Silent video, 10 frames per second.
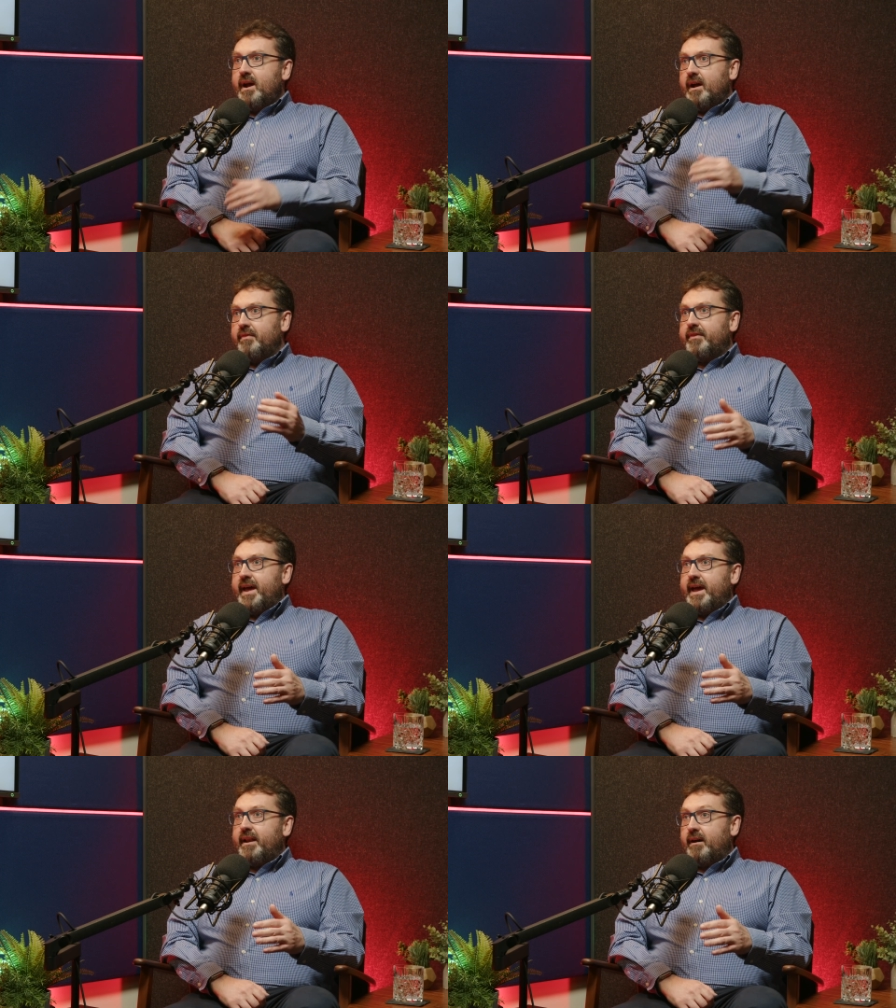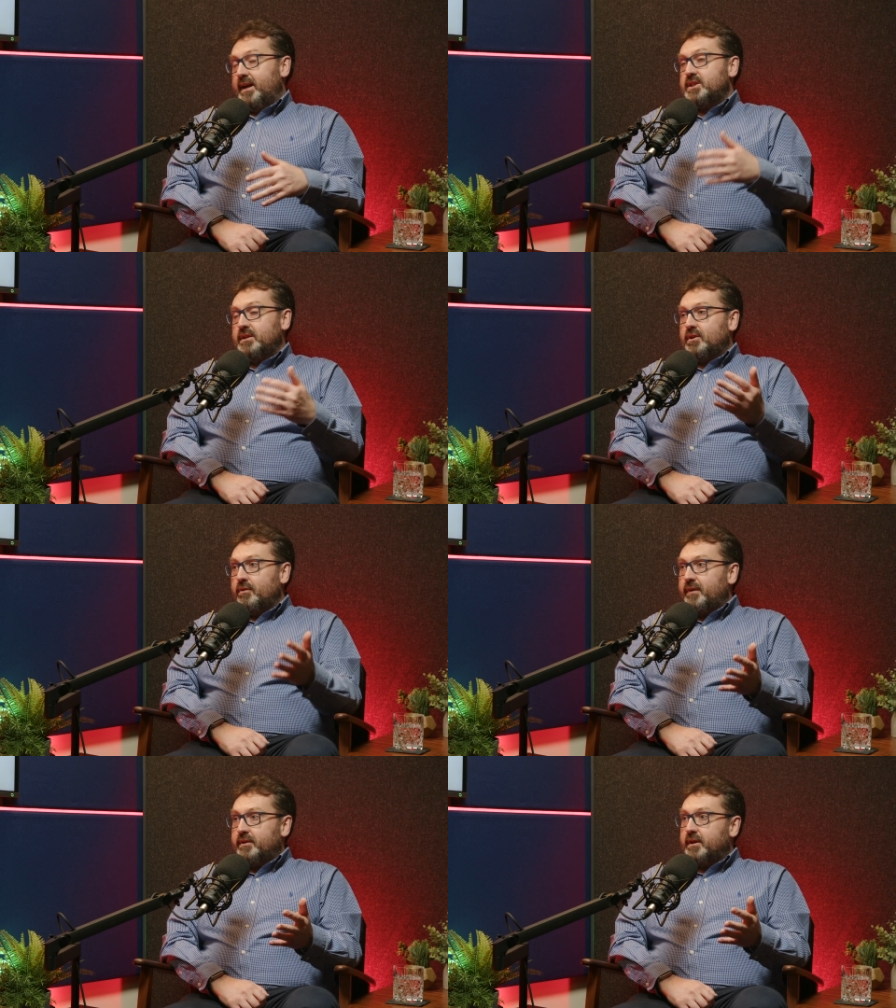And then I actually
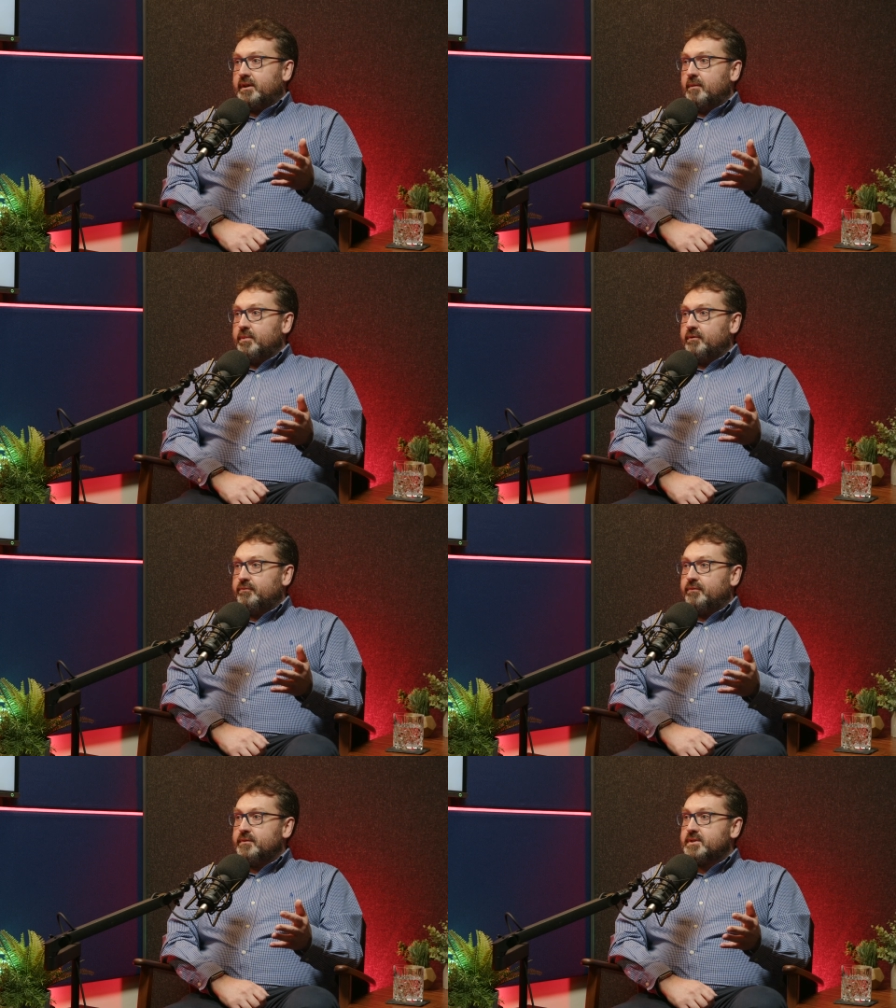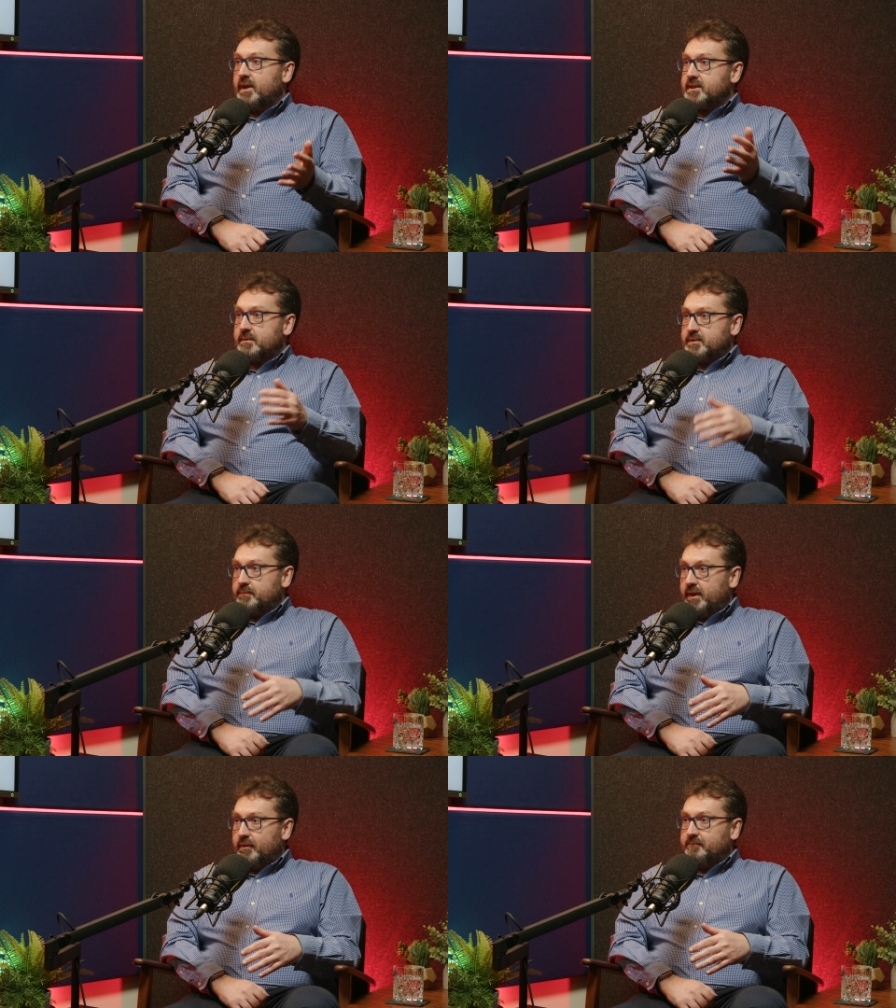co-founded a couple of startups of
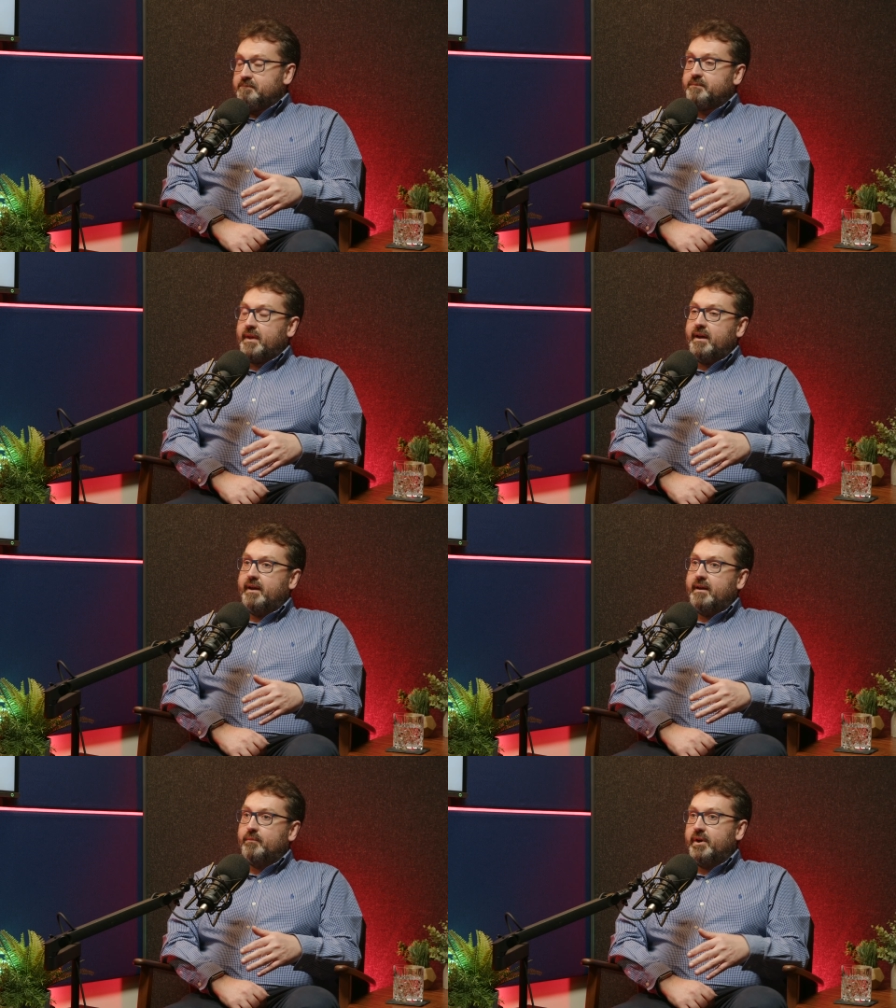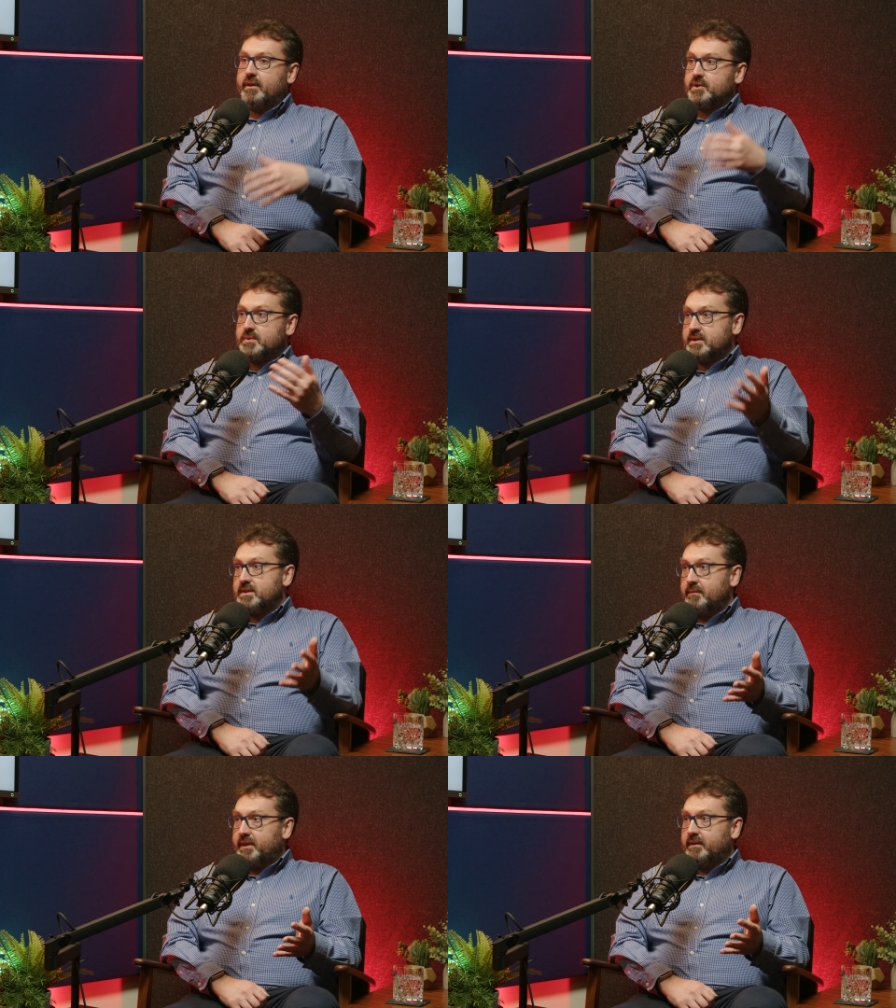my own. One of those was a
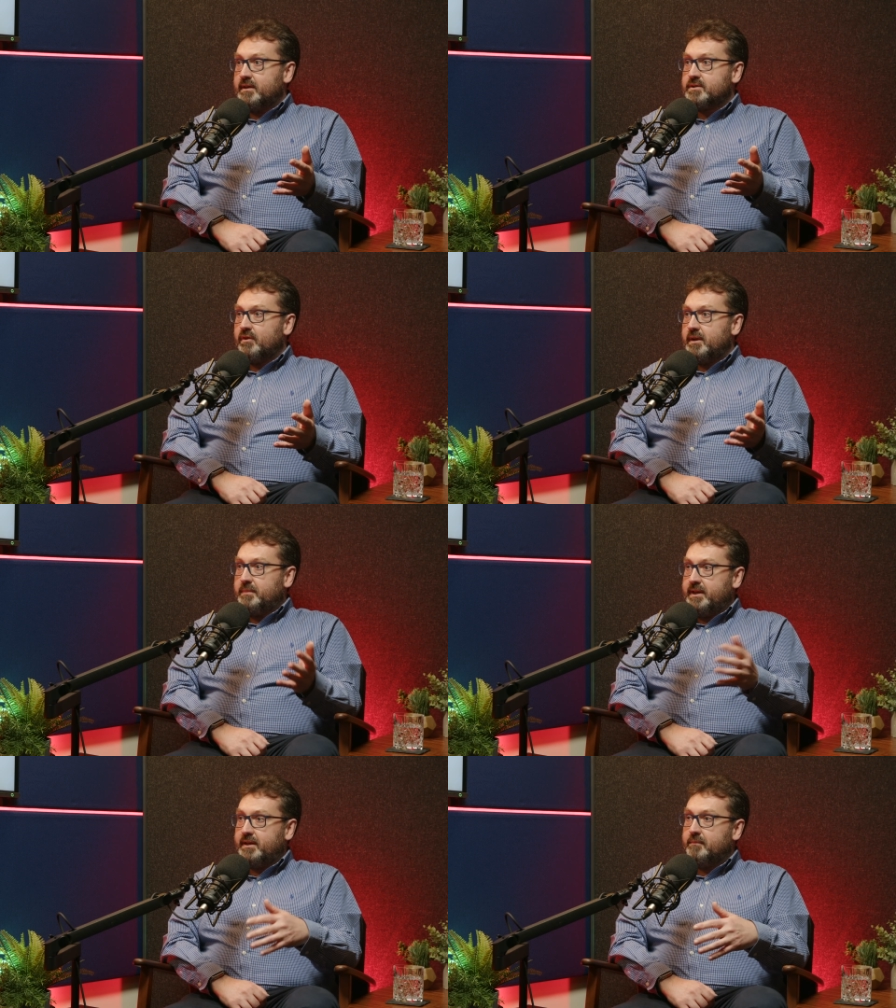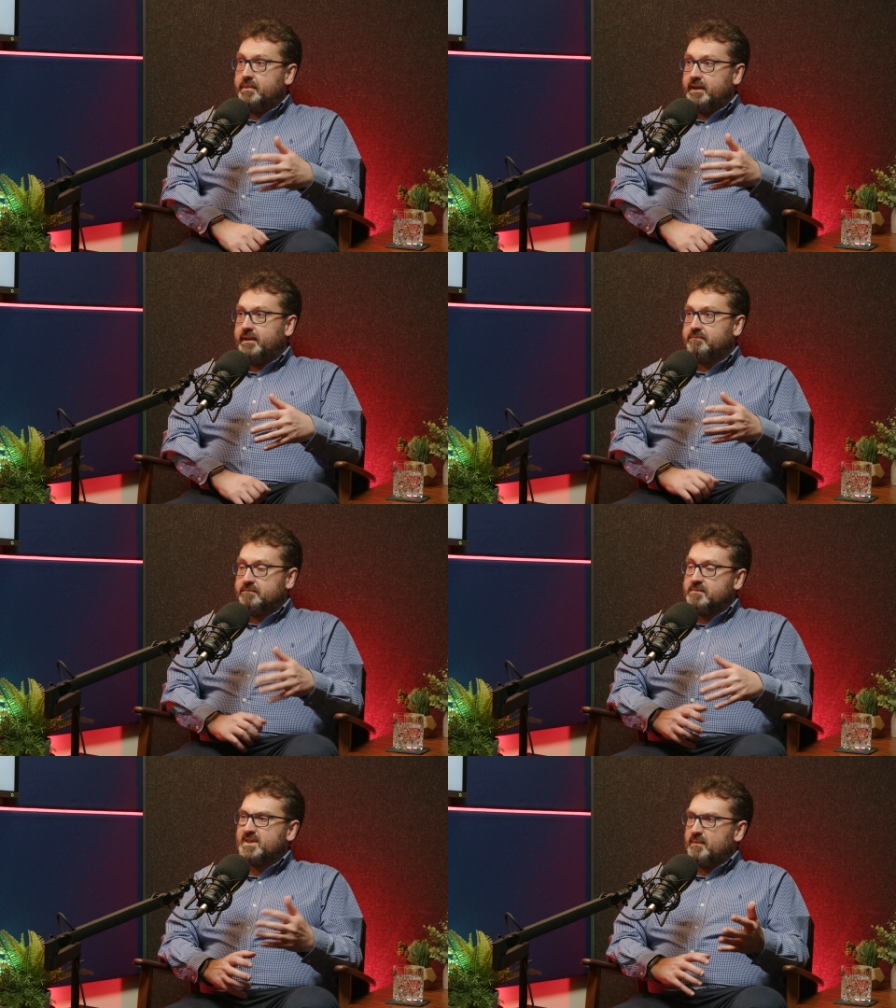semiconductor IP company,
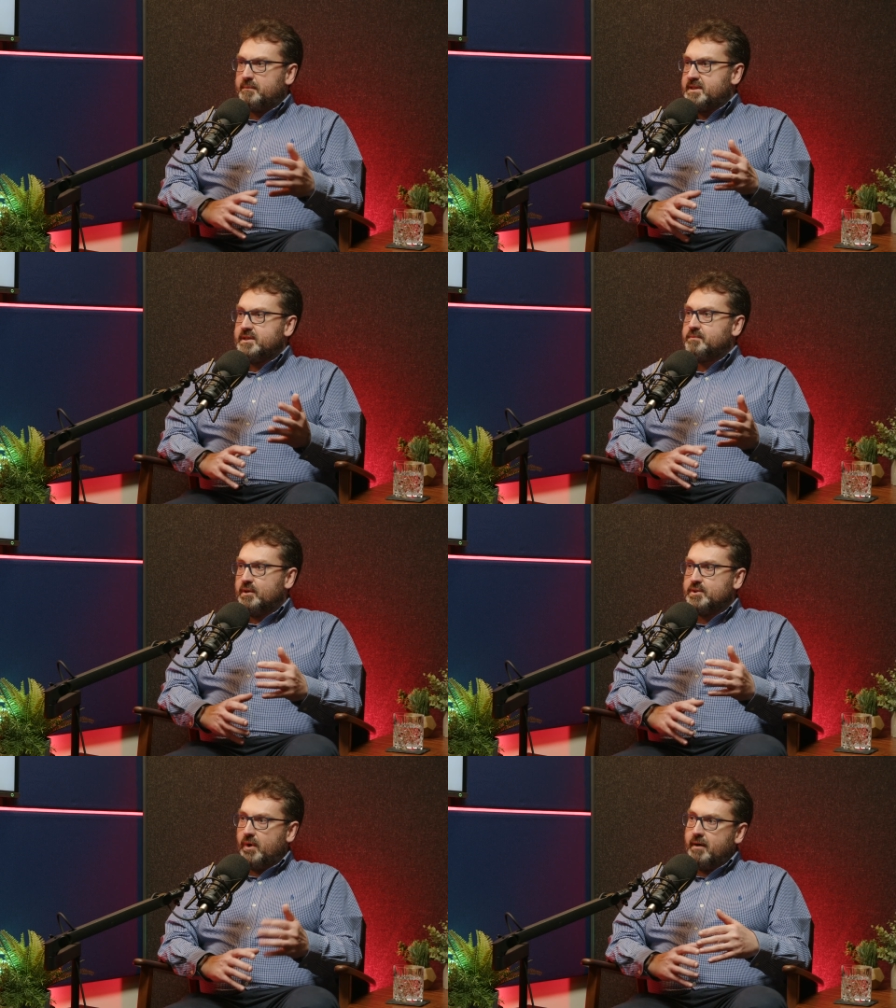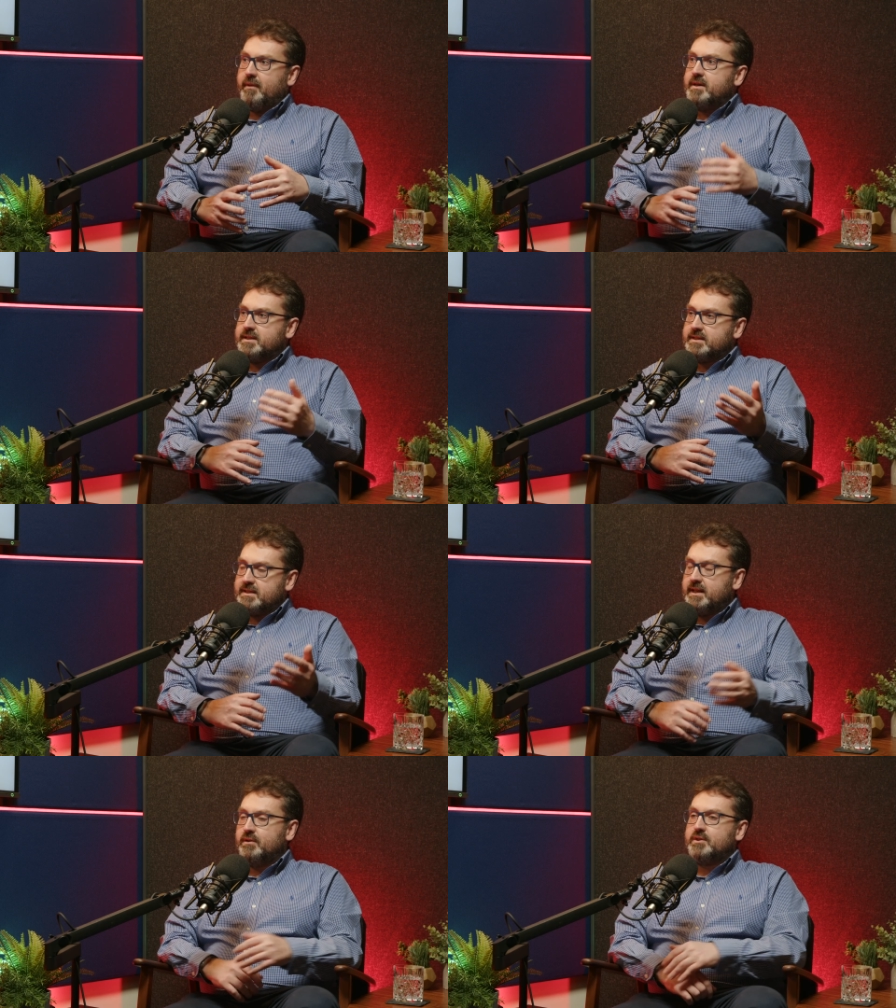similar business model to ARM, licensing
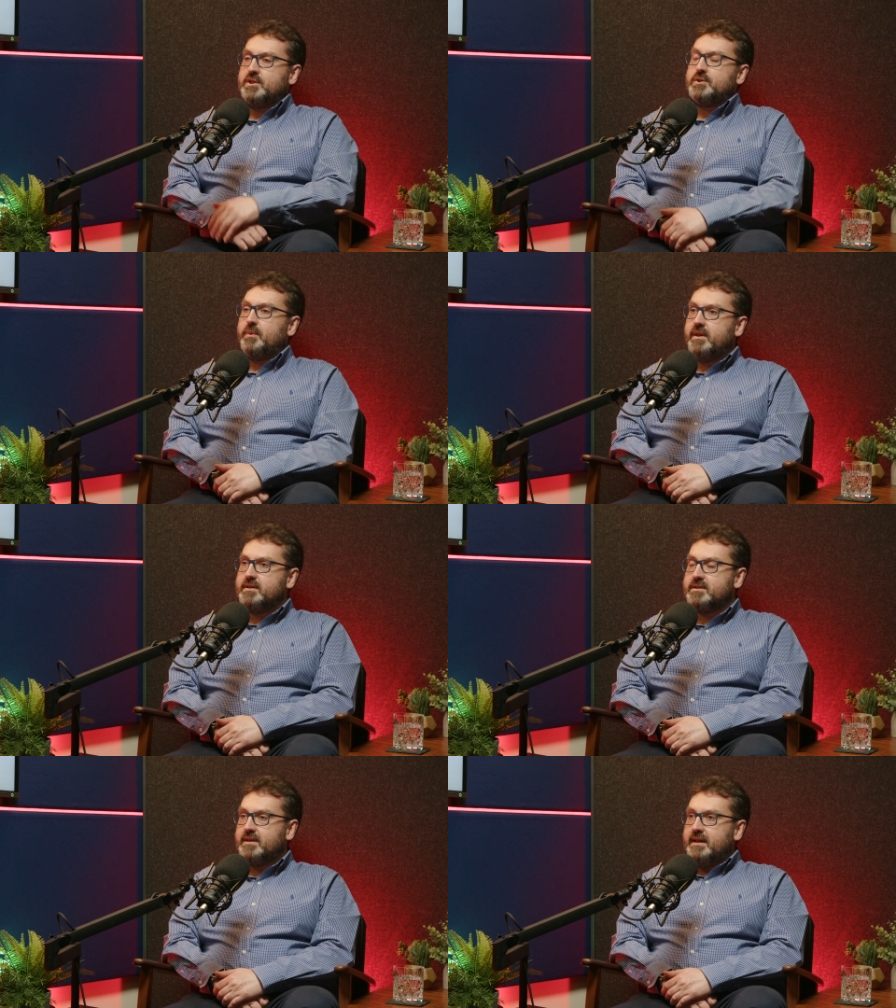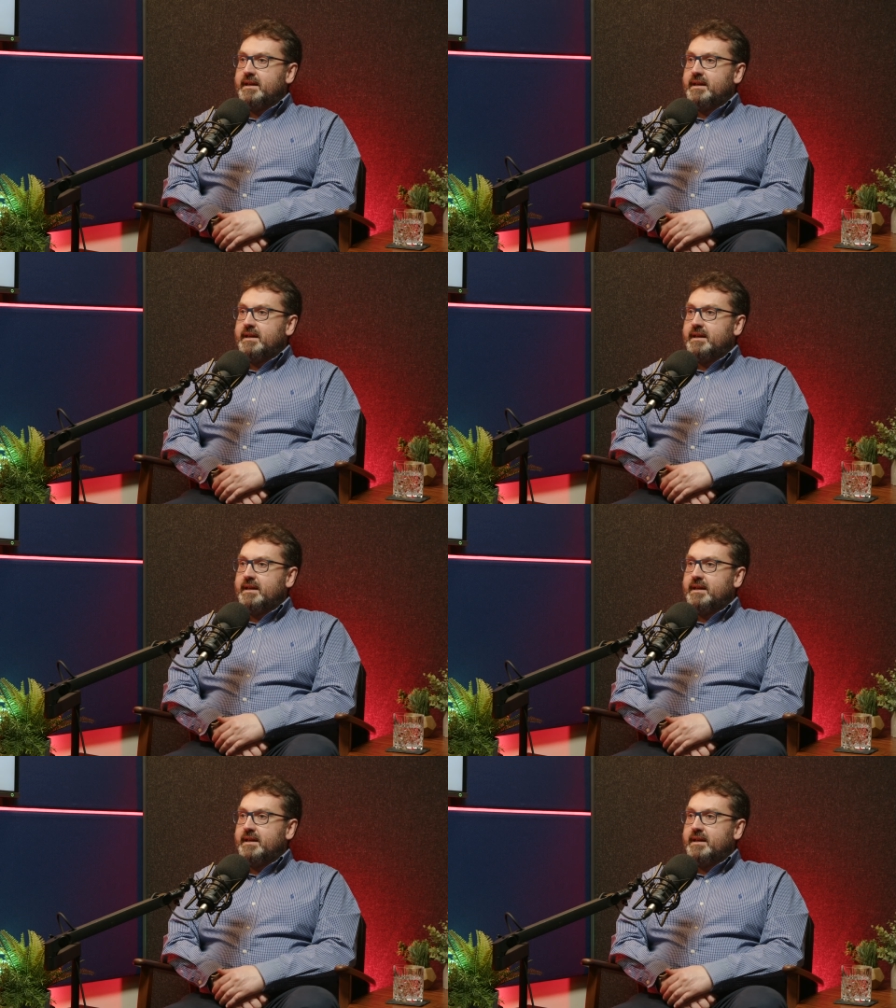technologies to others.